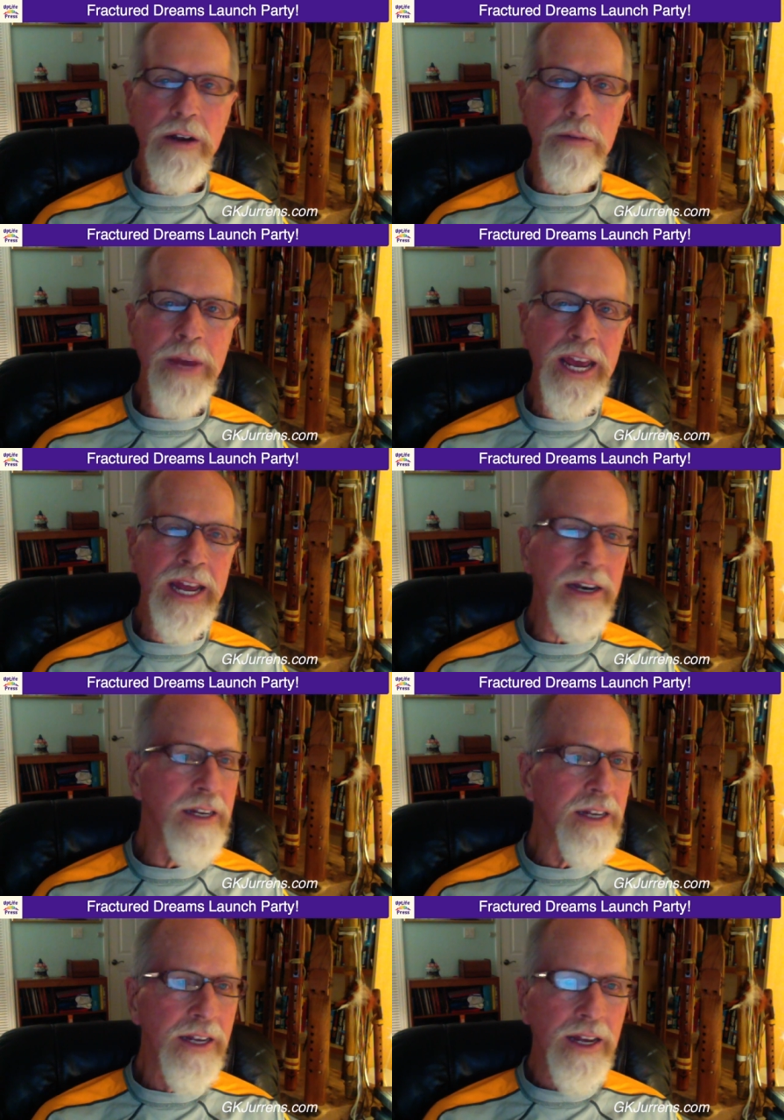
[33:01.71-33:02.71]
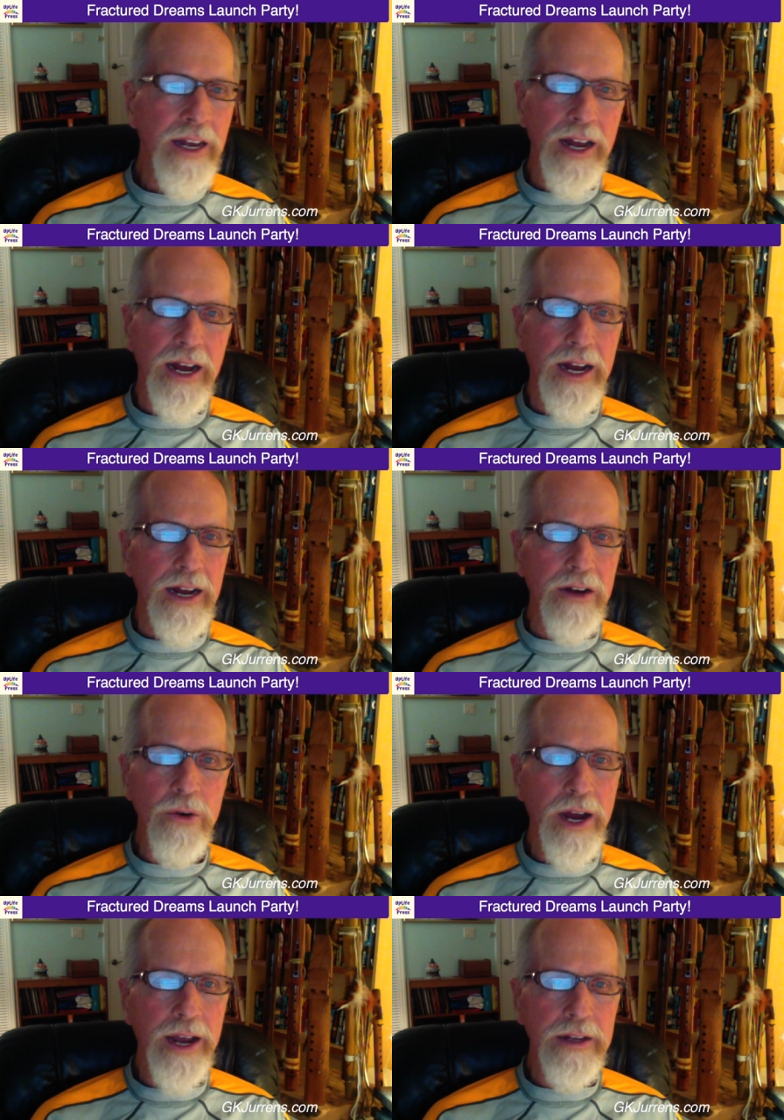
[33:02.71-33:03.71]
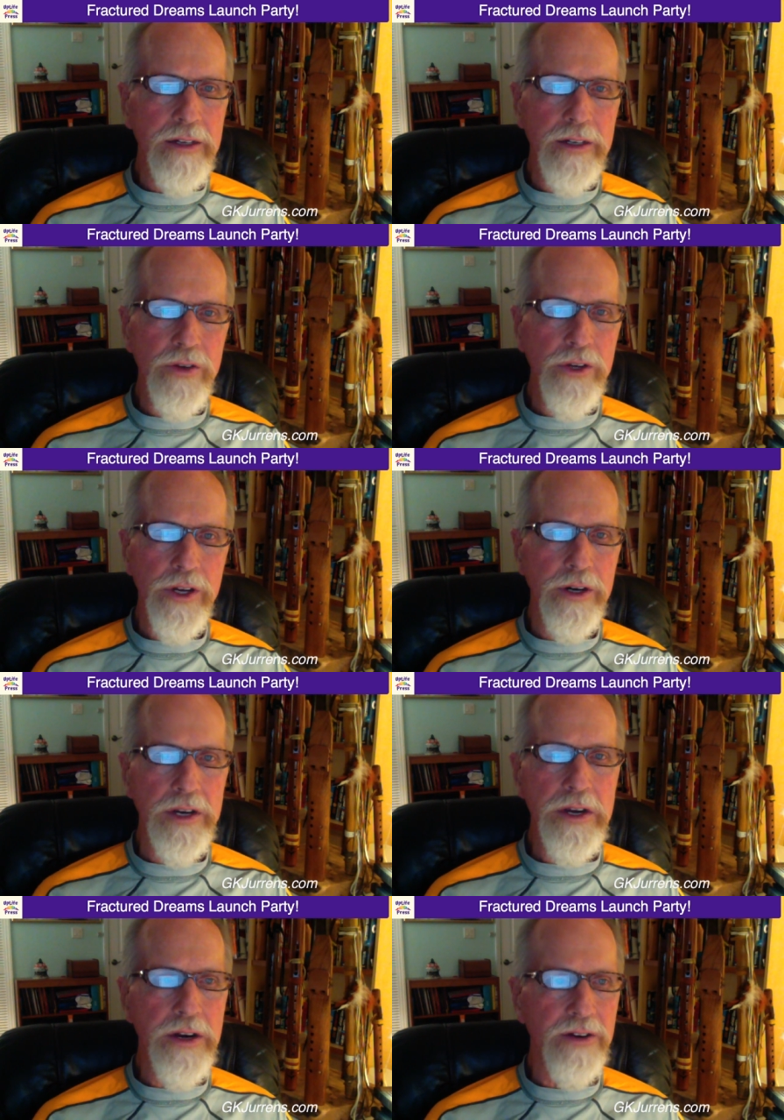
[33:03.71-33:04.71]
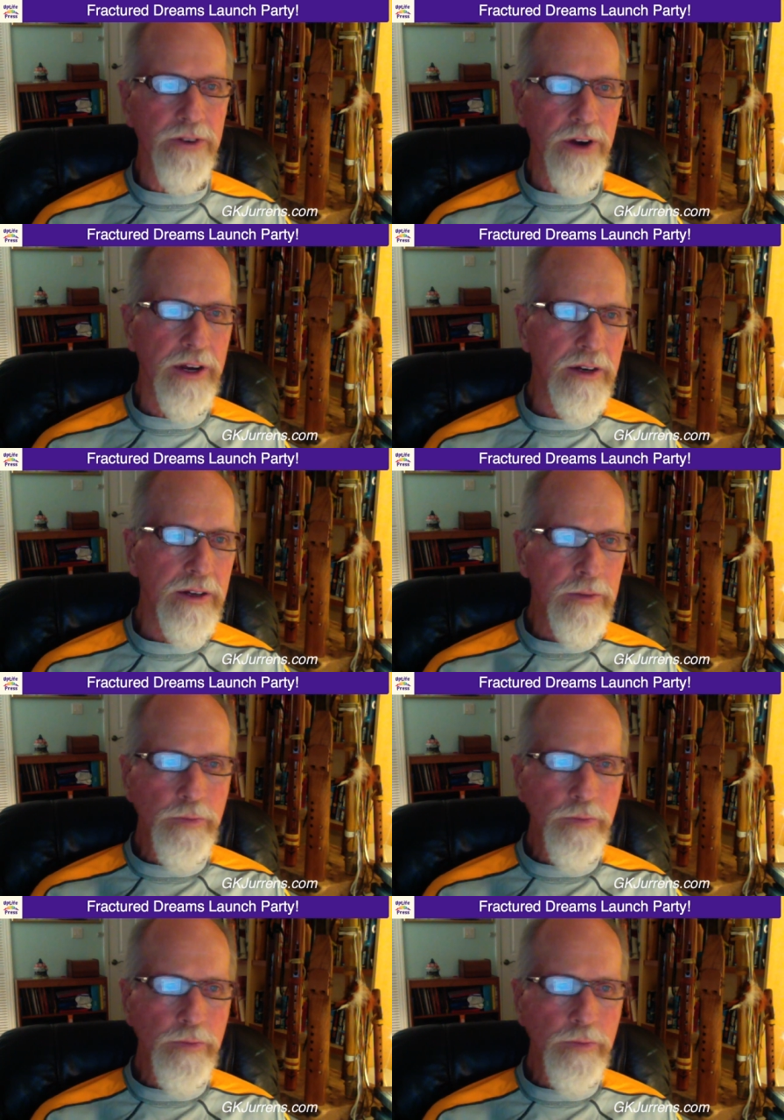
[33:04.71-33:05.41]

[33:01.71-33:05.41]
little man who I considered a dear friend.